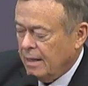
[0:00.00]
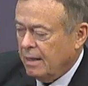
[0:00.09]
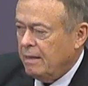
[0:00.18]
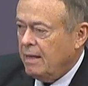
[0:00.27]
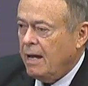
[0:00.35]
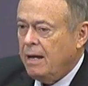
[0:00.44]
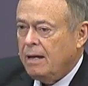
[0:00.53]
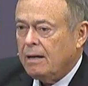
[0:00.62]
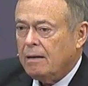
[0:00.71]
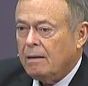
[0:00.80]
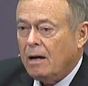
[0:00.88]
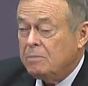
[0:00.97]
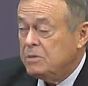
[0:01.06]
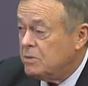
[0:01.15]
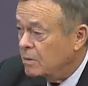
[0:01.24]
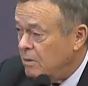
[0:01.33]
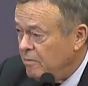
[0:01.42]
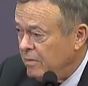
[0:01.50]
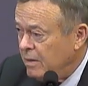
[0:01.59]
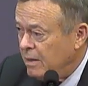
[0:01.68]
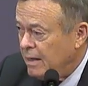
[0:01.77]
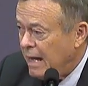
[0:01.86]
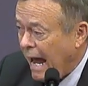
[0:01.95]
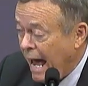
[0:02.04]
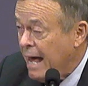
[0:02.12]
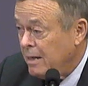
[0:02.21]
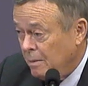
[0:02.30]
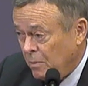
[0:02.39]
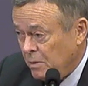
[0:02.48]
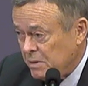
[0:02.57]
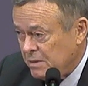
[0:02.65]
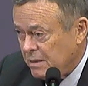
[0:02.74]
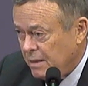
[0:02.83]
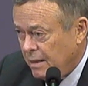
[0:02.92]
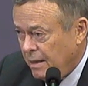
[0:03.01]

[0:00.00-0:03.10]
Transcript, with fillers: they uh, observed animals